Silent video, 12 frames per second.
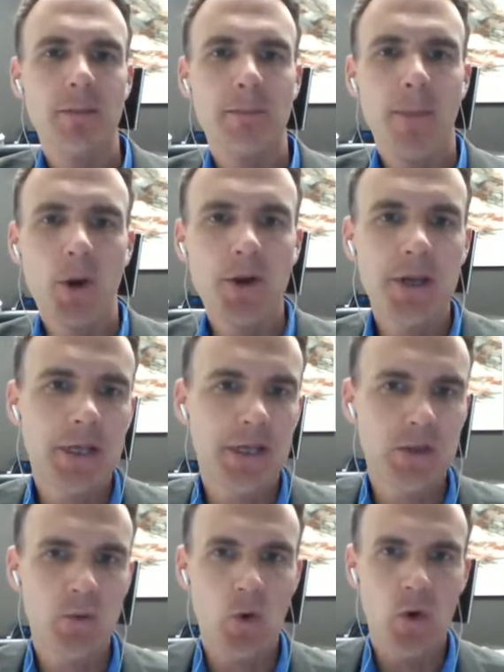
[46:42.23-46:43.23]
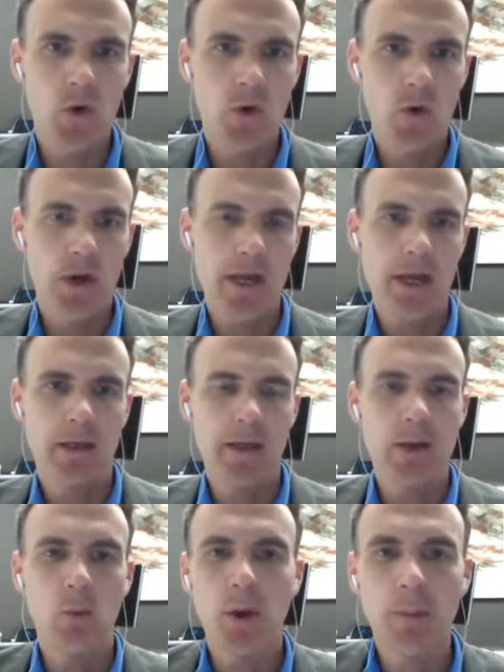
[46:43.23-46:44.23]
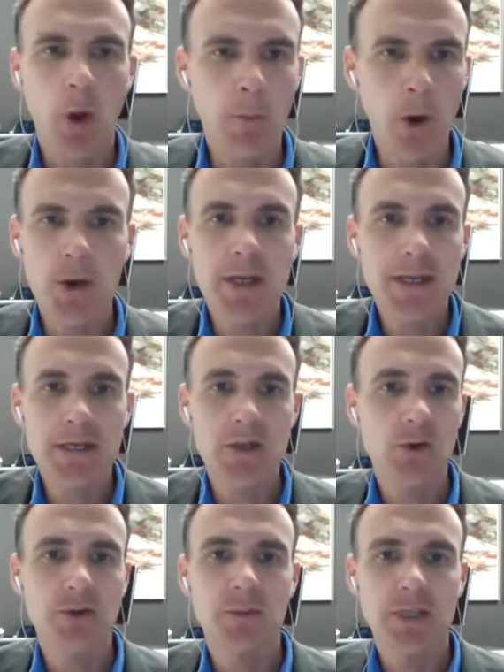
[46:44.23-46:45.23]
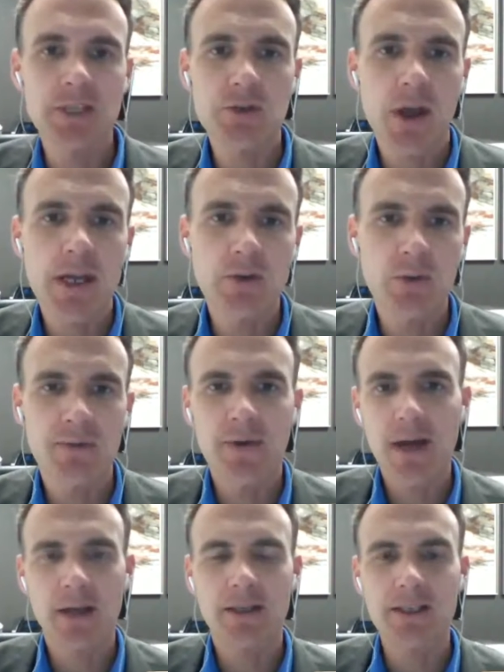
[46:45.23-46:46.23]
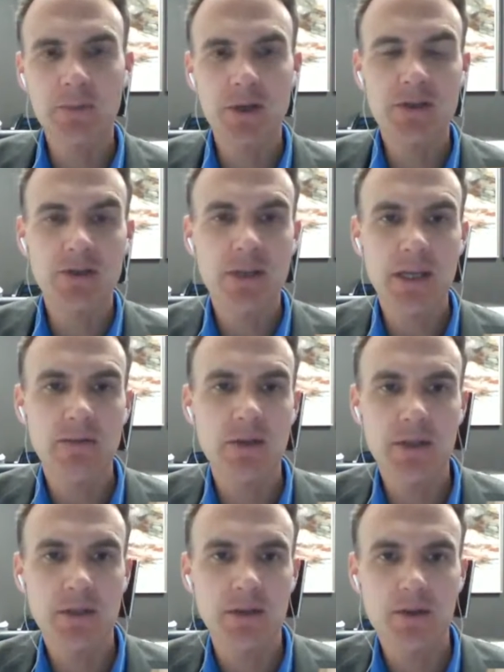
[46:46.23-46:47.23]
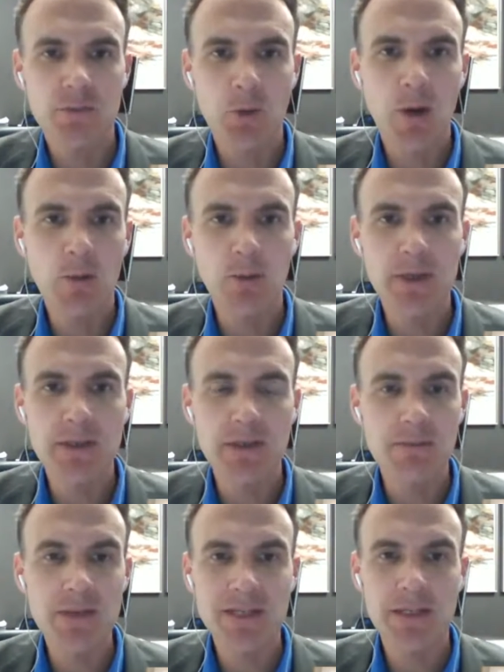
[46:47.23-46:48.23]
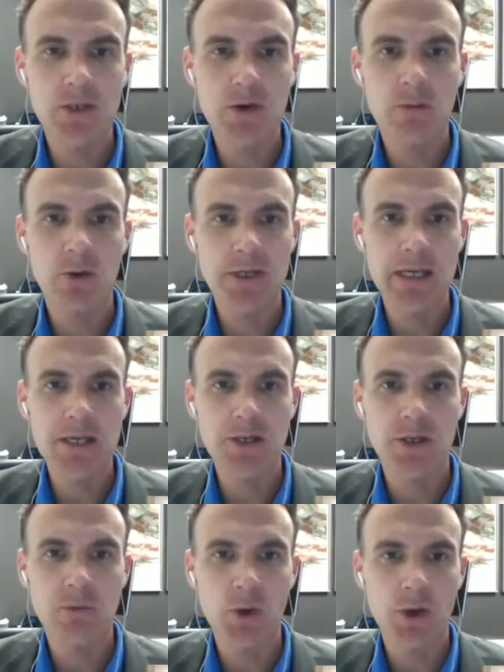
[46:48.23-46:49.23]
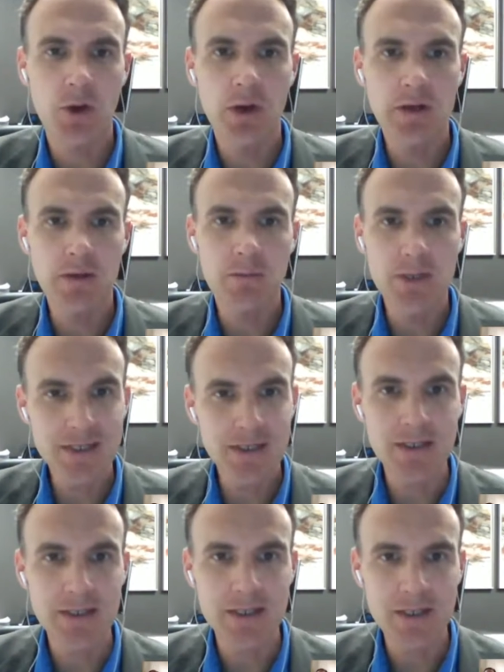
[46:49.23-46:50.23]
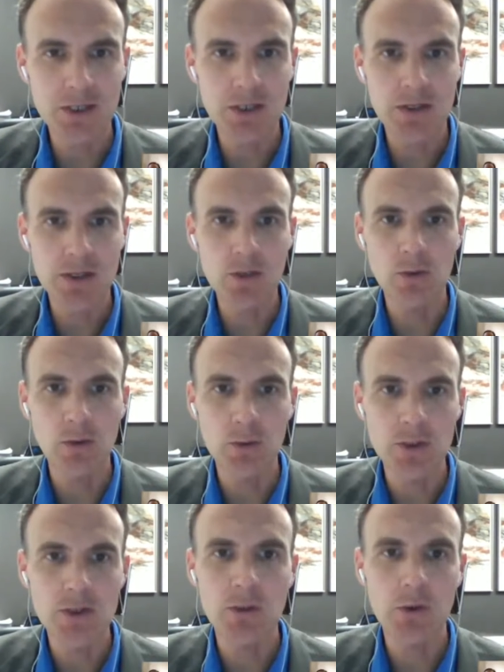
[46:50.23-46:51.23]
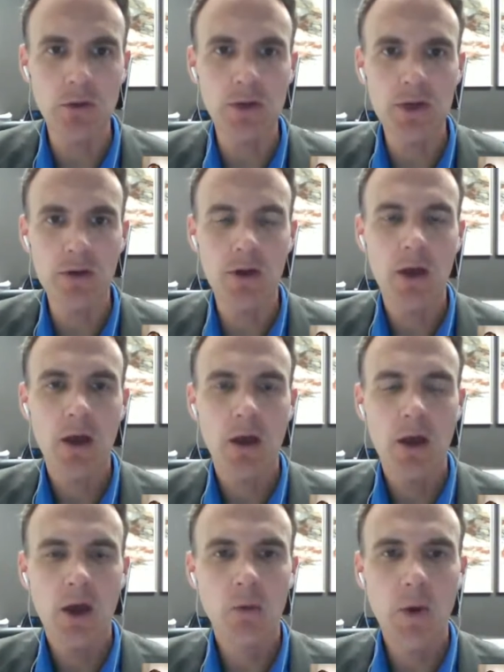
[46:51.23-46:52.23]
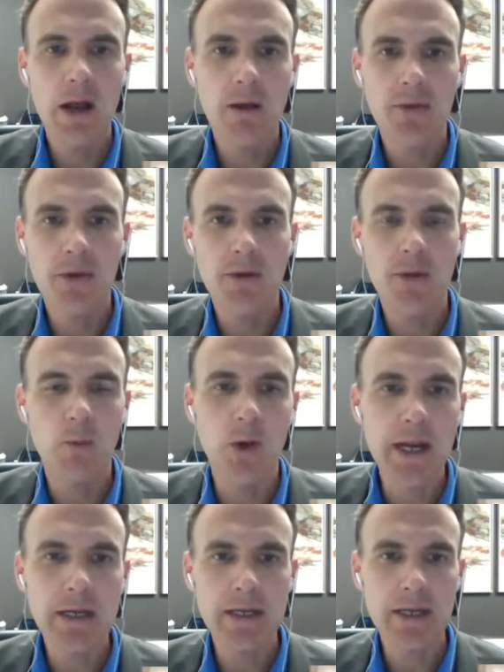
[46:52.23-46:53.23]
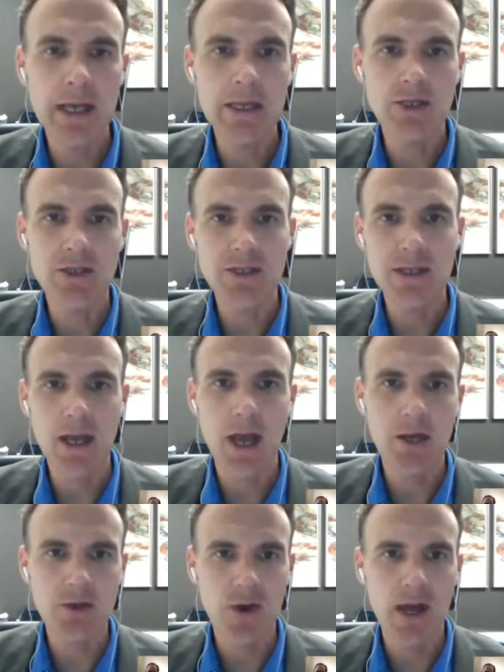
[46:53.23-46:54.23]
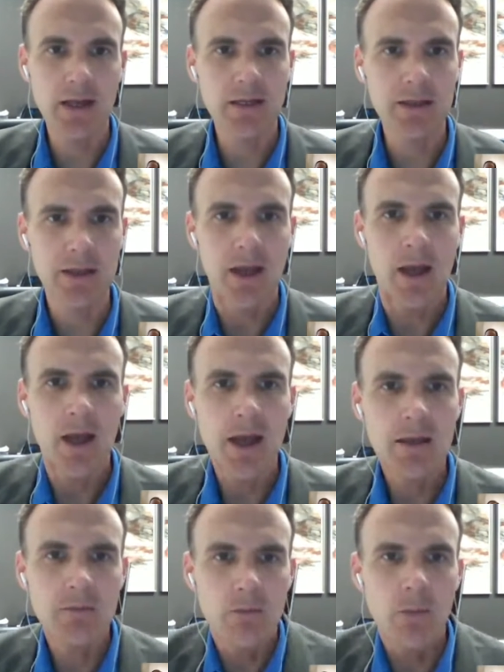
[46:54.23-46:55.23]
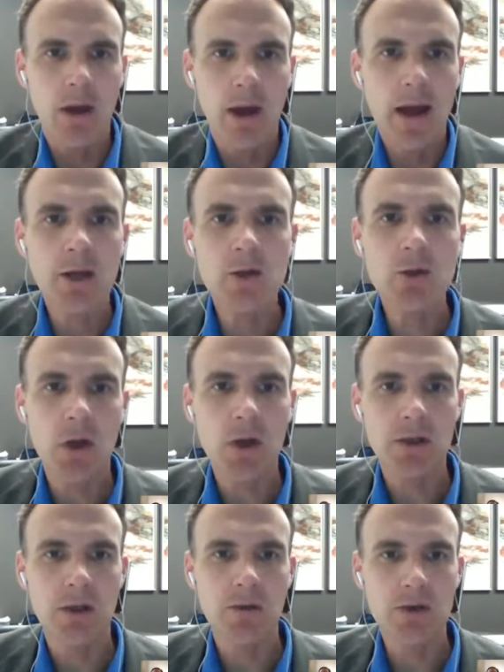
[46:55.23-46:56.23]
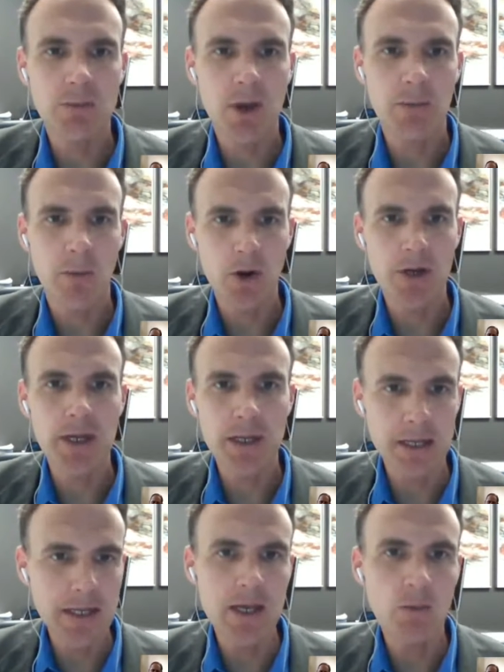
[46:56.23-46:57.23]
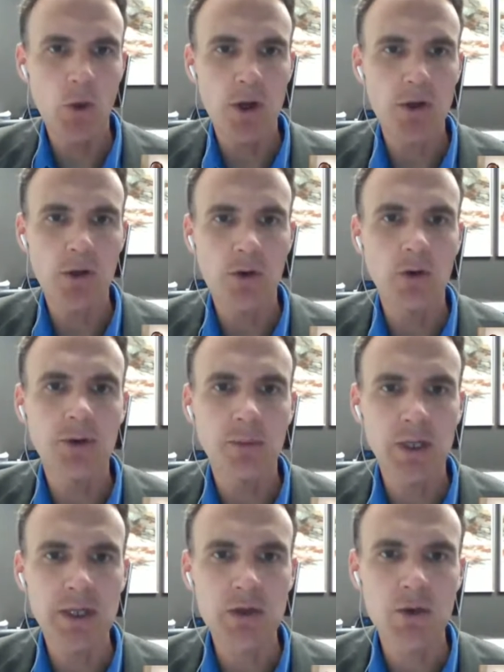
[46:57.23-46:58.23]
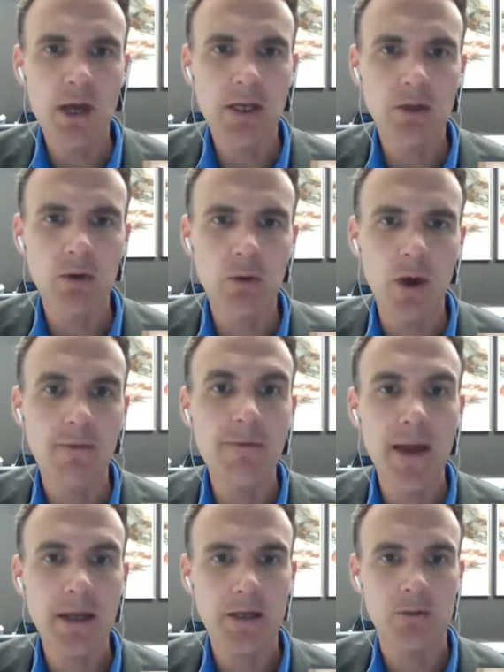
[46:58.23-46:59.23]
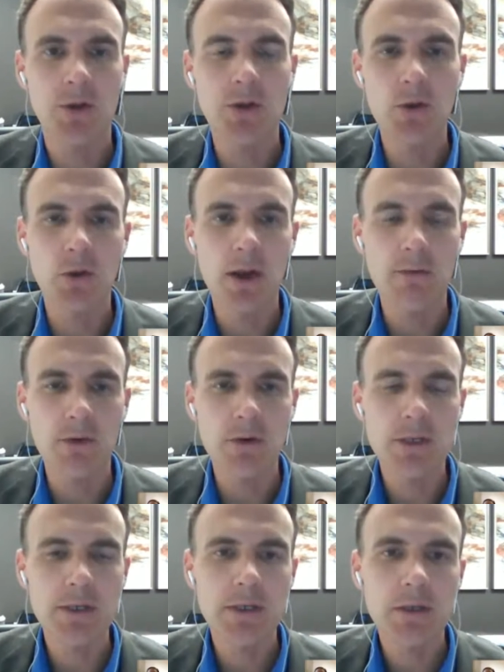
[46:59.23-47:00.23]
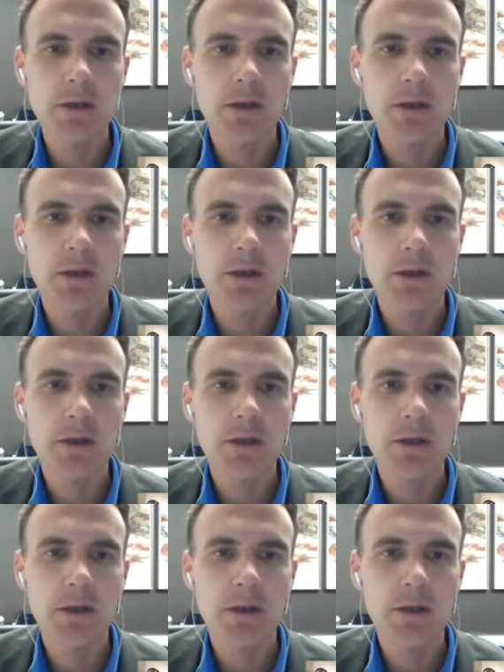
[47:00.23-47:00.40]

marketing's role and, and what marketing is ultimately trying to affect, especially given that there's probably some misinterpretation regarding the business decision that you alluded to earlier around the, the branding agency contract and, and how do you talk to others about marketing and again what you're ultimately trying to affect with your efforts